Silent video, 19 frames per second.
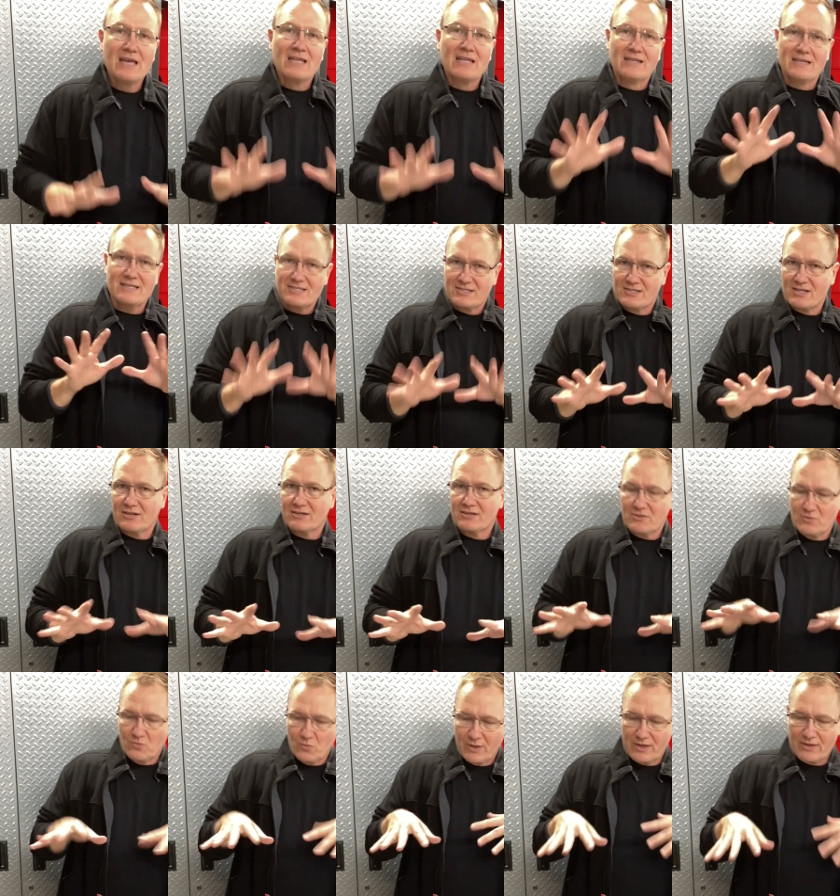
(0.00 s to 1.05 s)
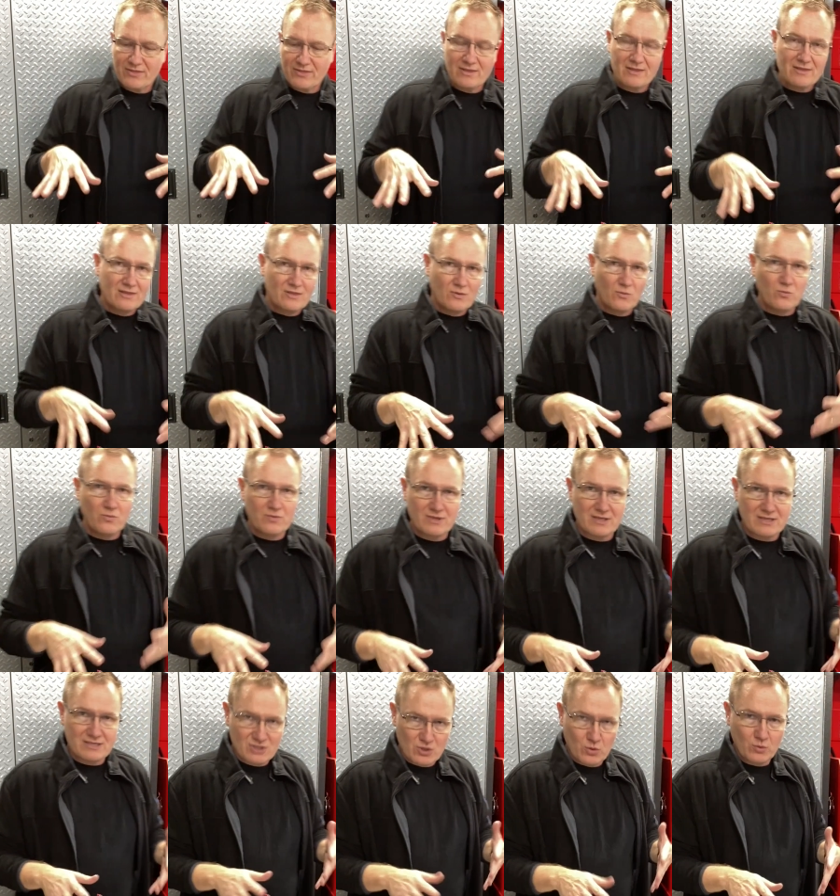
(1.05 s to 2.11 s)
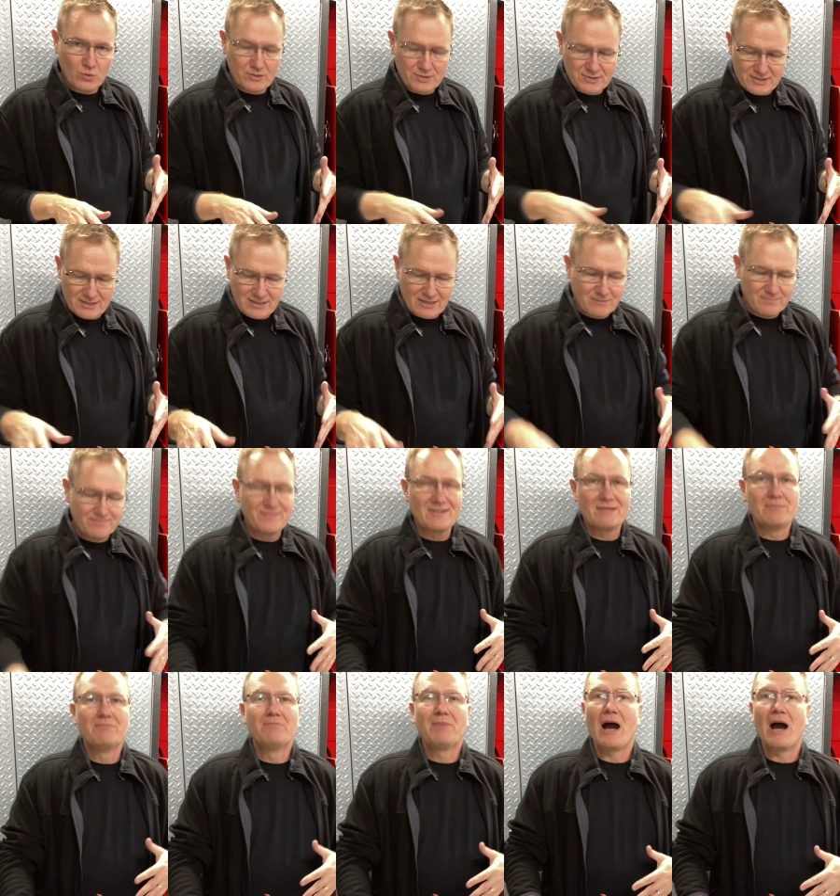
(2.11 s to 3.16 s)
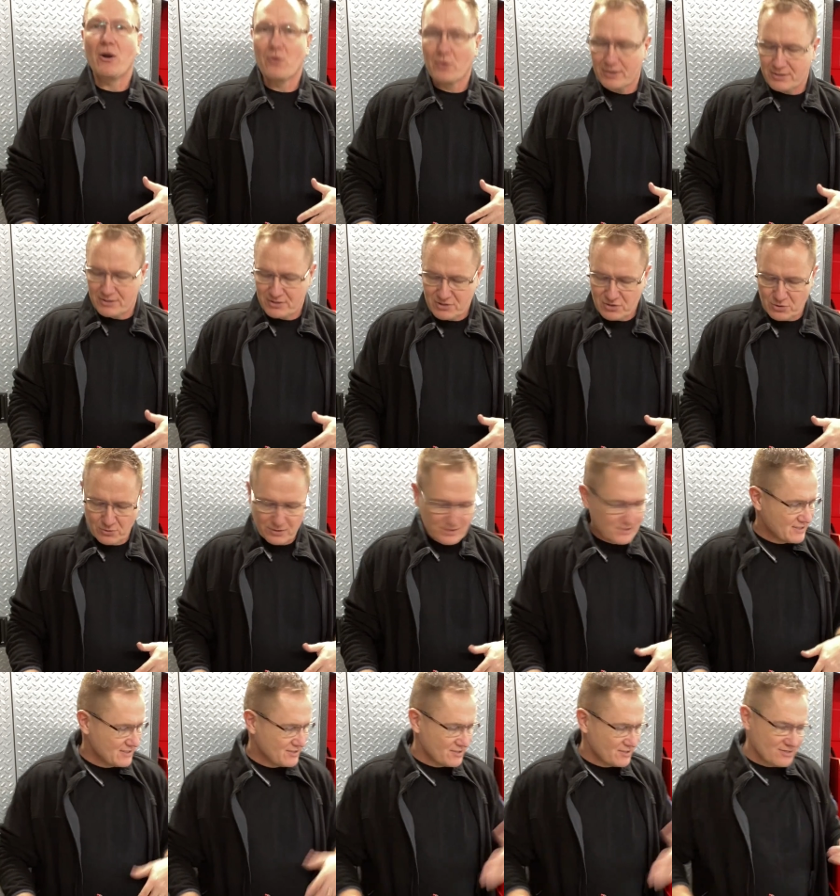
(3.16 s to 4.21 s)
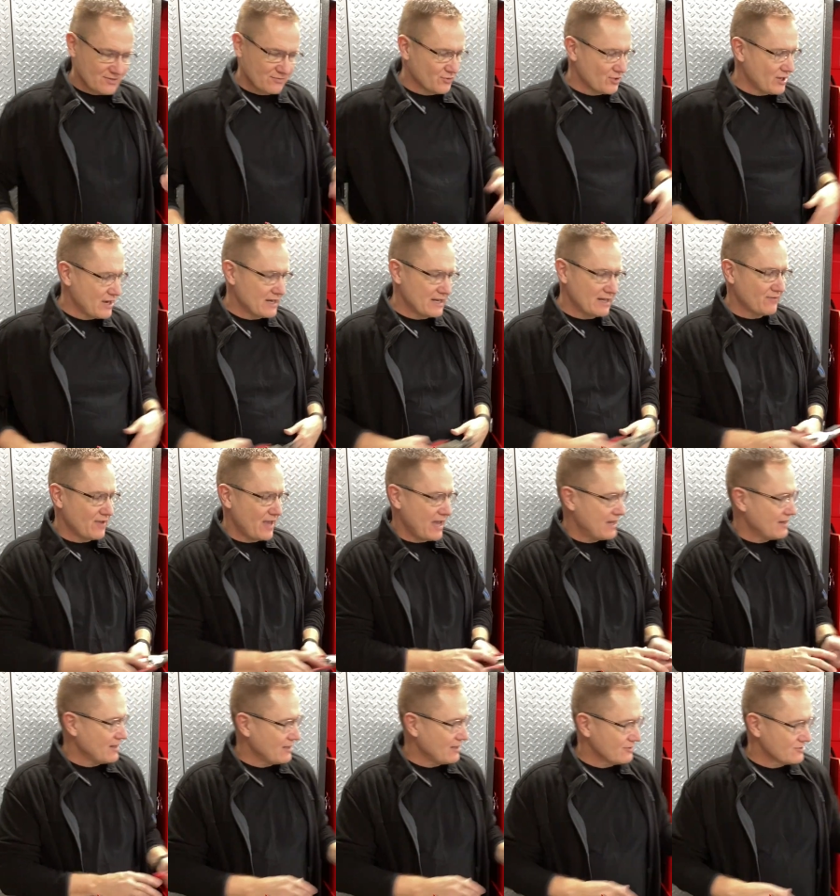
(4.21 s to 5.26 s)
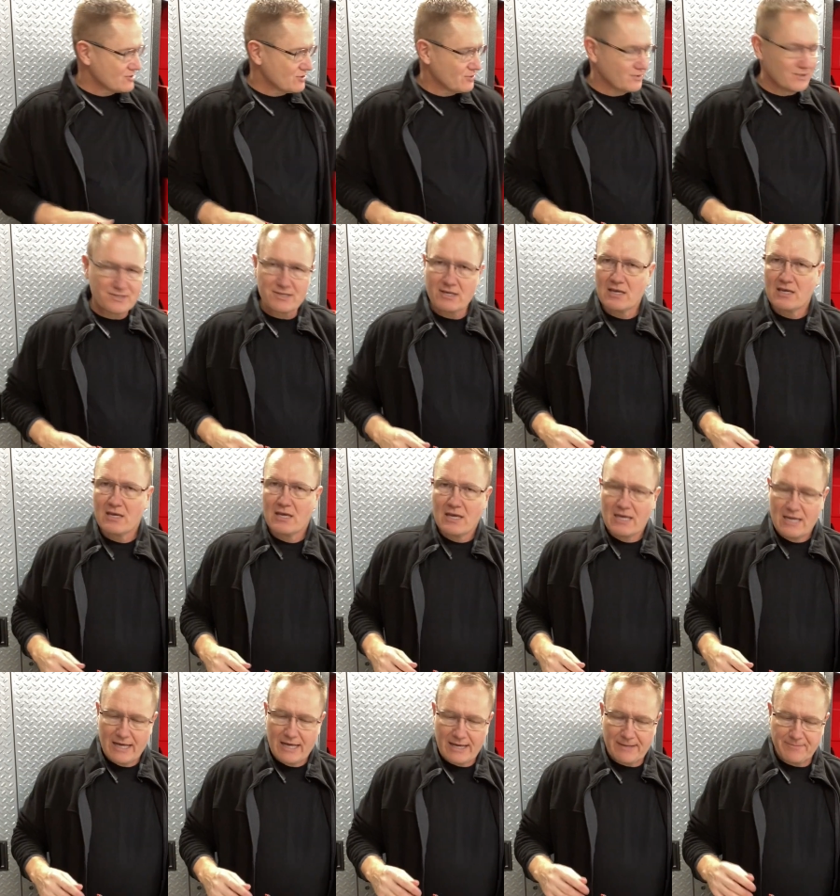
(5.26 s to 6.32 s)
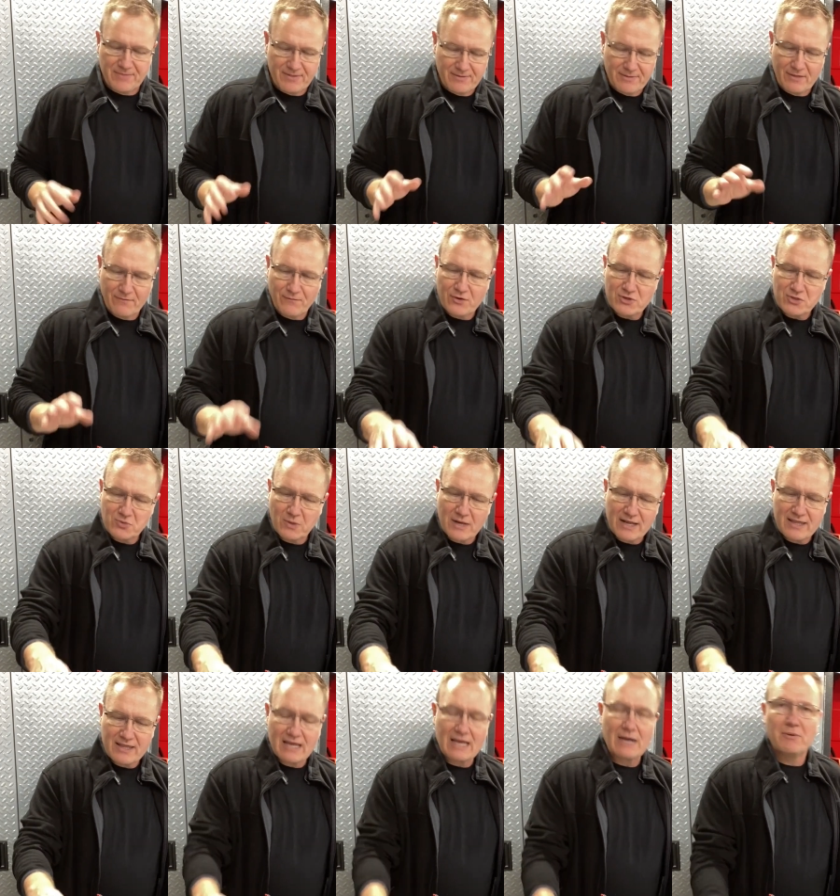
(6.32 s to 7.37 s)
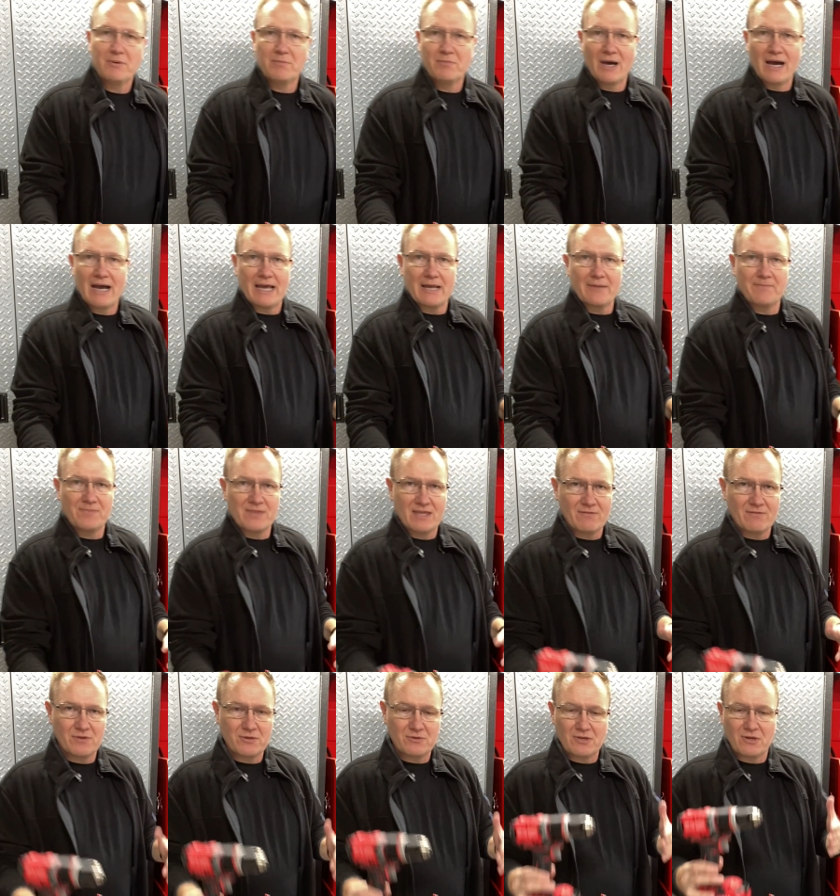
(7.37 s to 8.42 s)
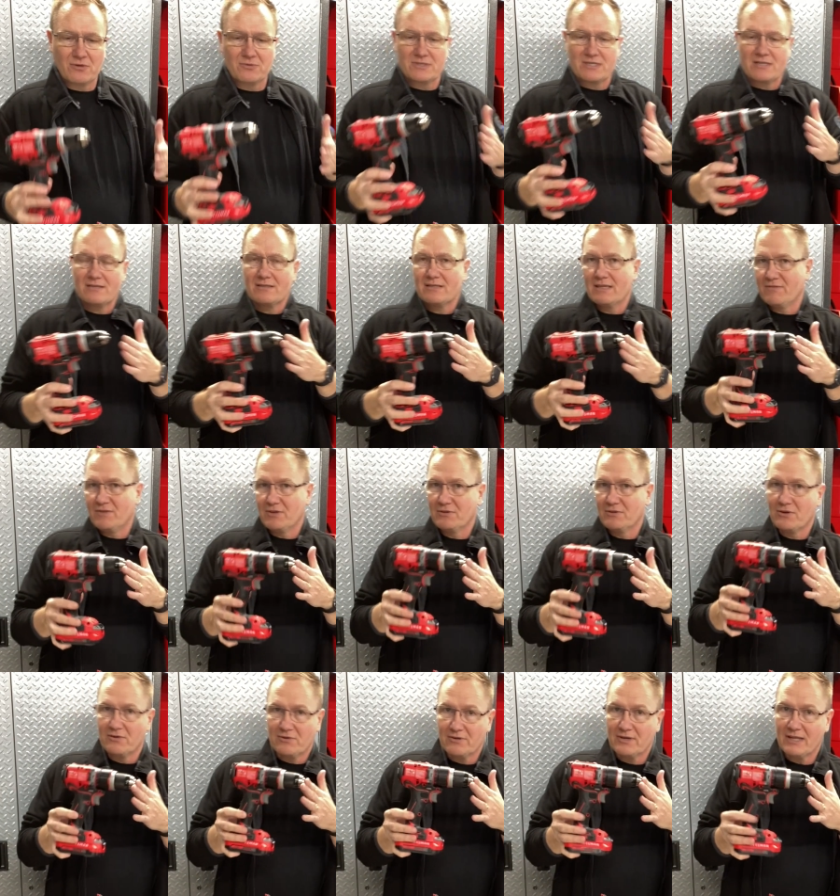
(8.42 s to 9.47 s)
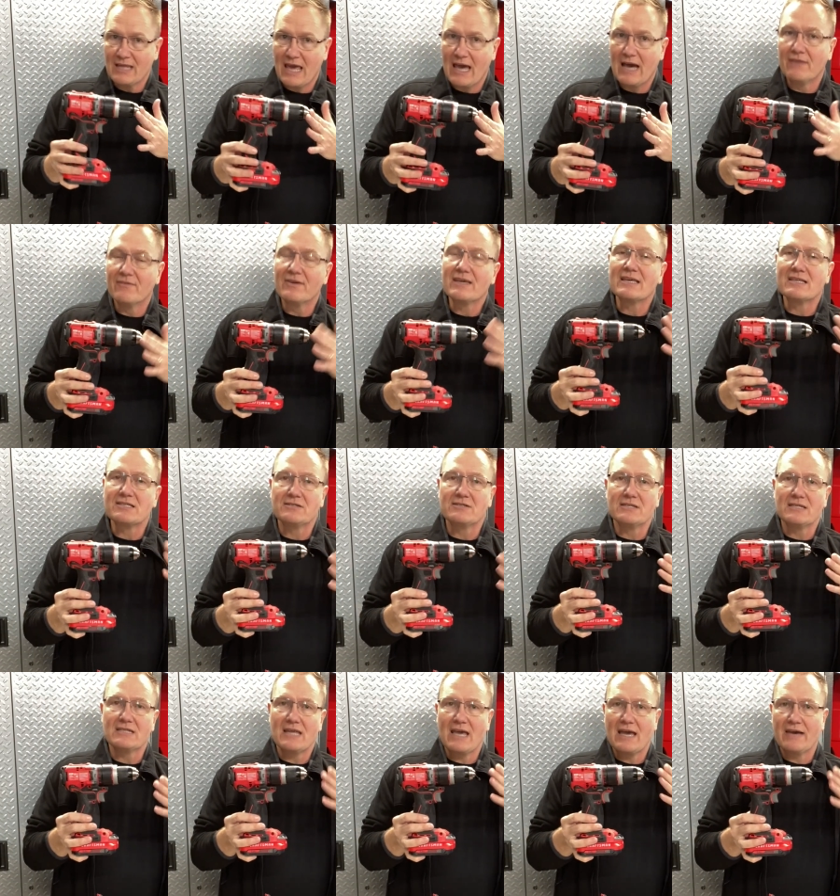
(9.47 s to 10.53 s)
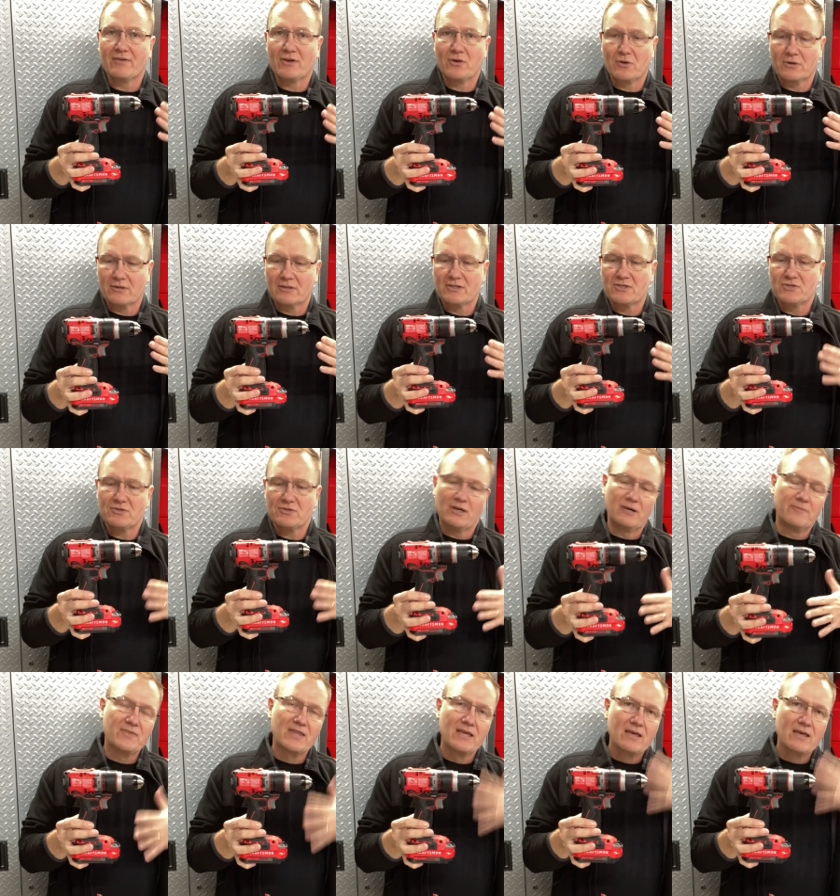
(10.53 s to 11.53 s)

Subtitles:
Let's start with the tools, the powered tools, because there's a variety of handheld tools. The first one I think I would buy, if you don't already have, is you need to have a cordless drill.